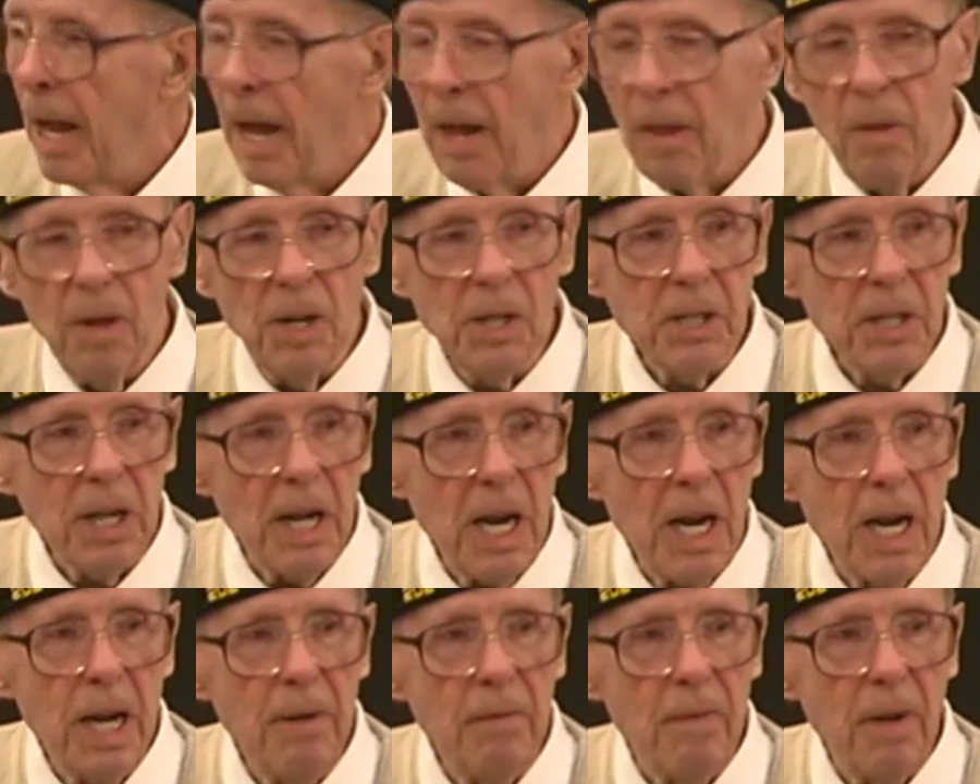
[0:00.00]
This
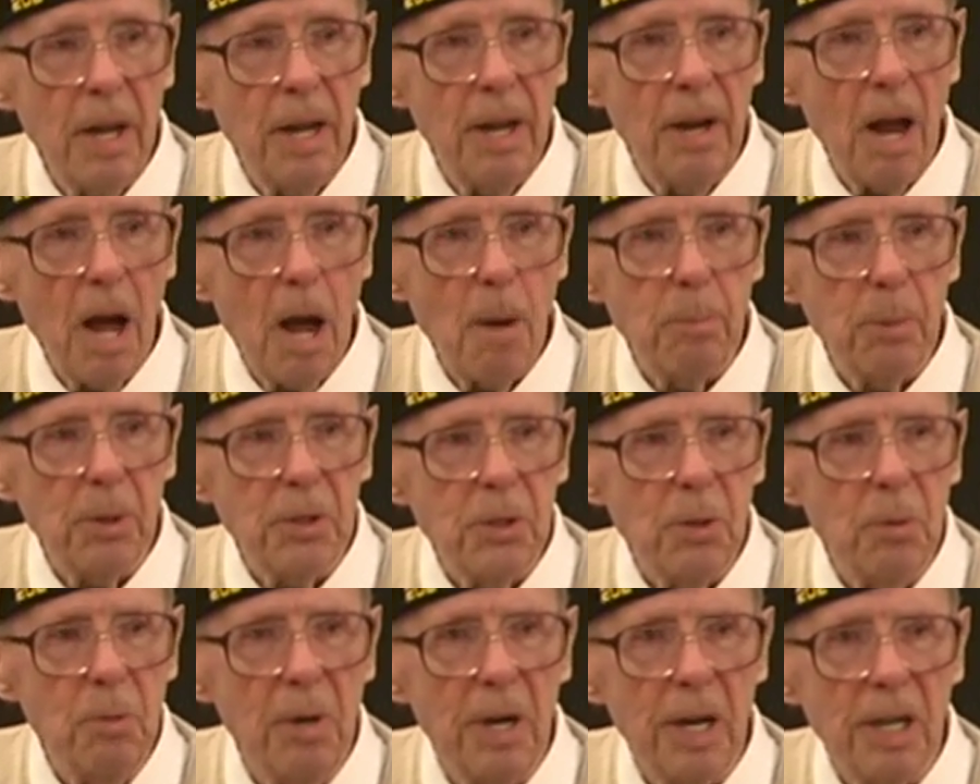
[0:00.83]
gave an
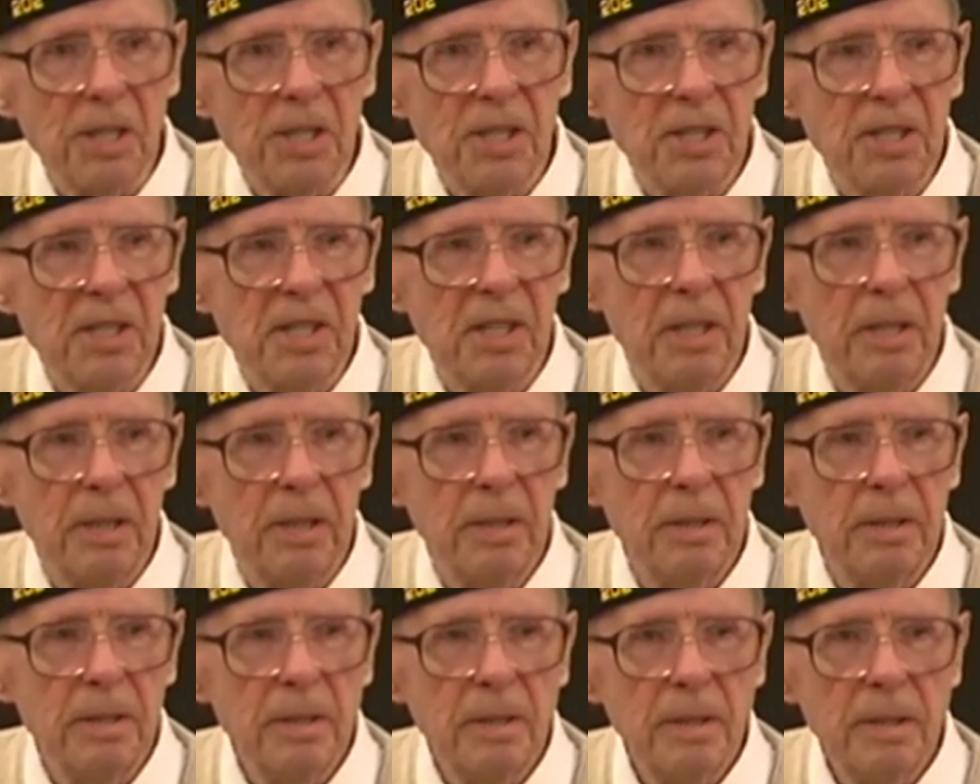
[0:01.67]
opportunist
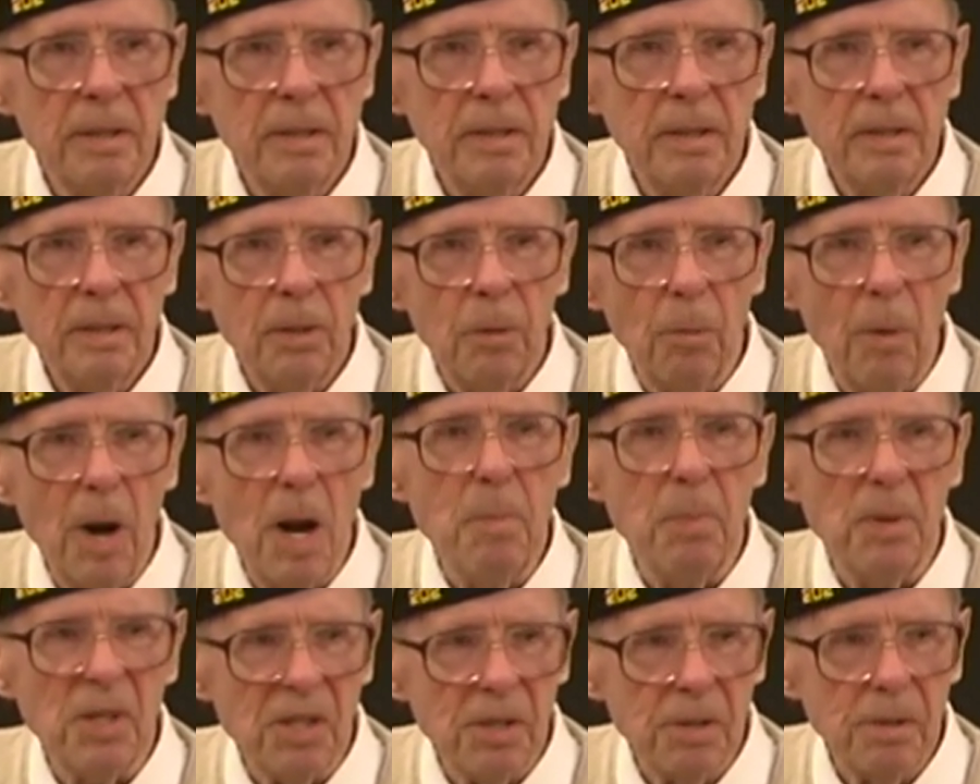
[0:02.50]

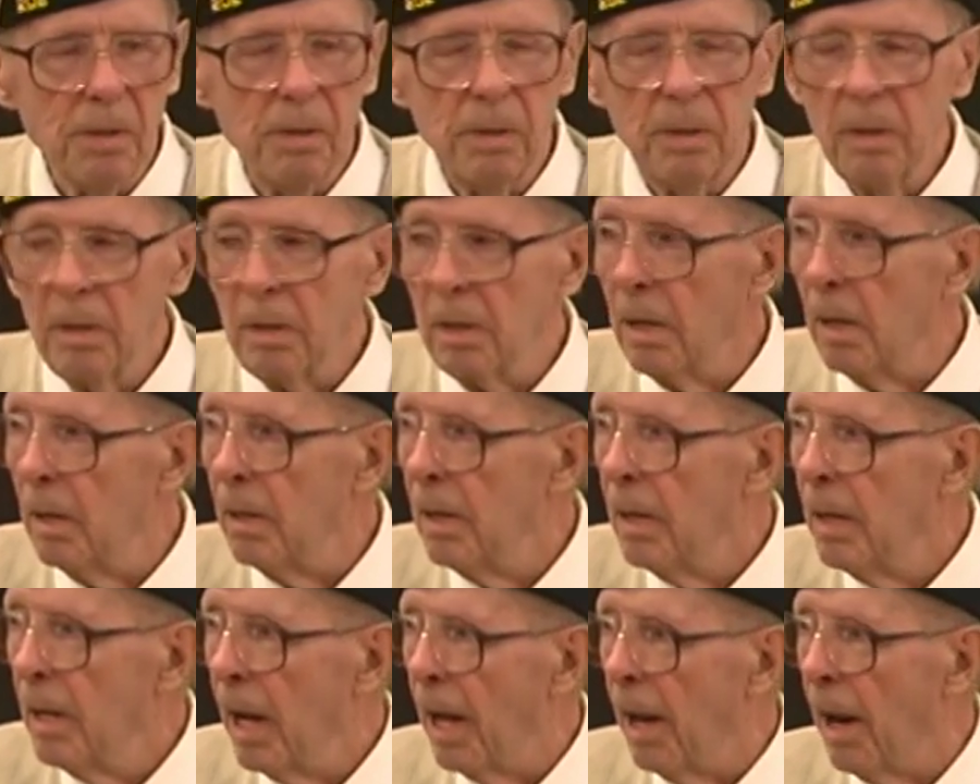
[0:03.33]
rapist
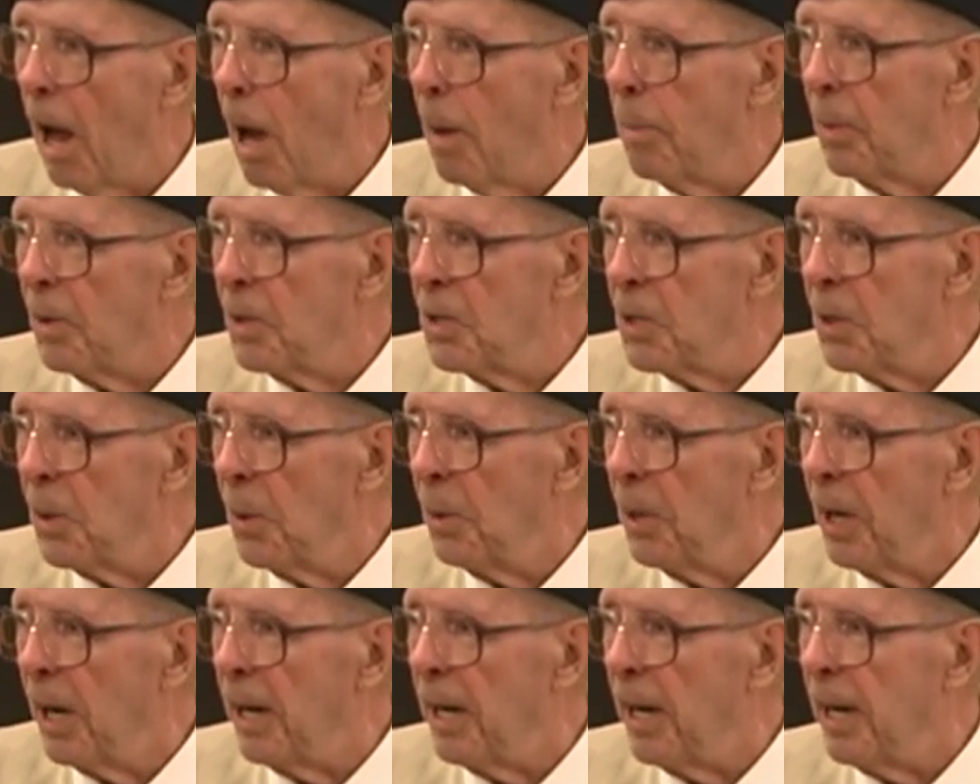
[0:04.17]
an
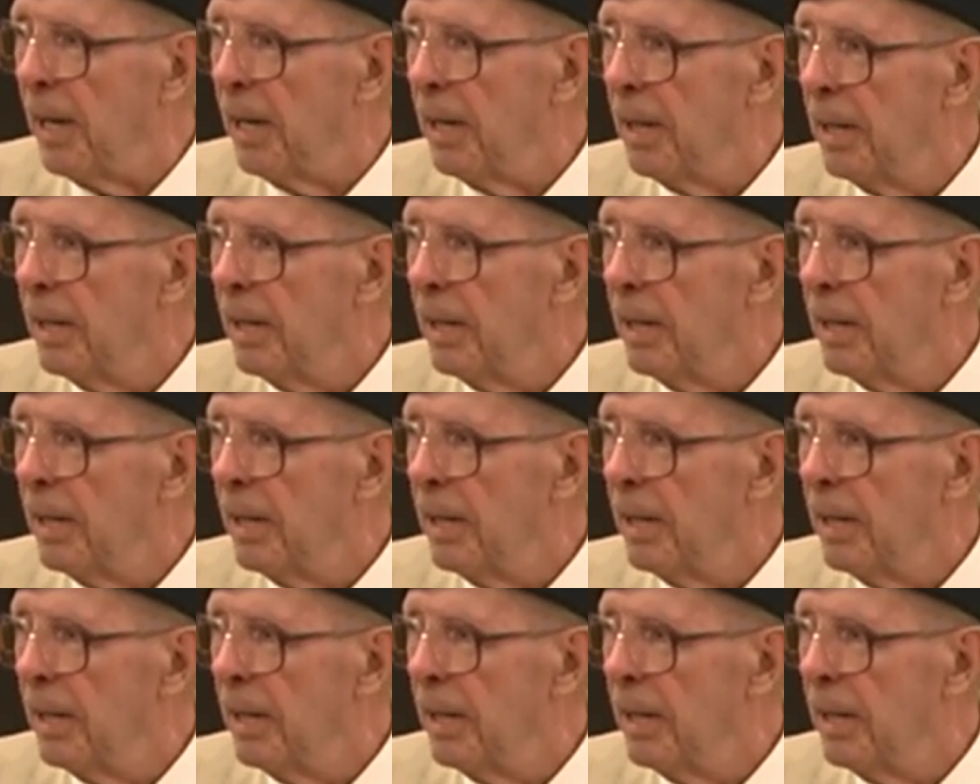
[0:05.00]
opportunity